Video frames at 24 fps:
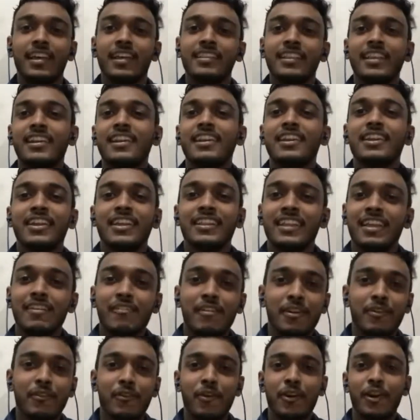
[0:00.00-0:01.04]
Then they
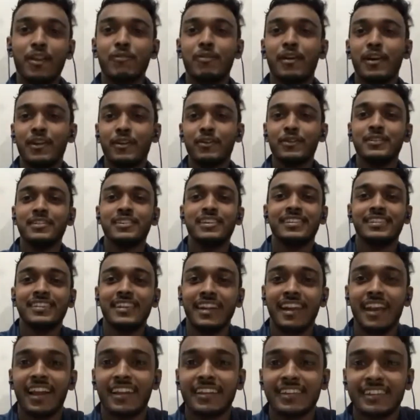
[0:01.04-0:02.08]
will qualify
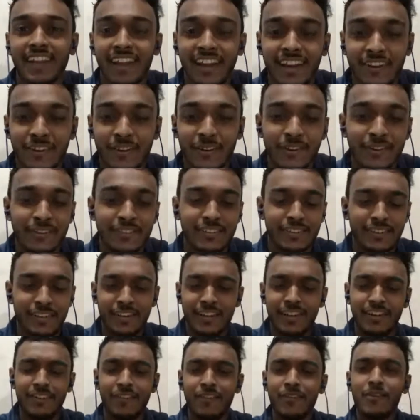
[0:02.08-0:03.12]
UGC NET and
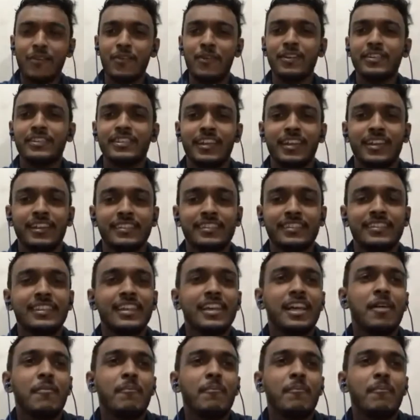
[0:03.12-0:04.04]
all things.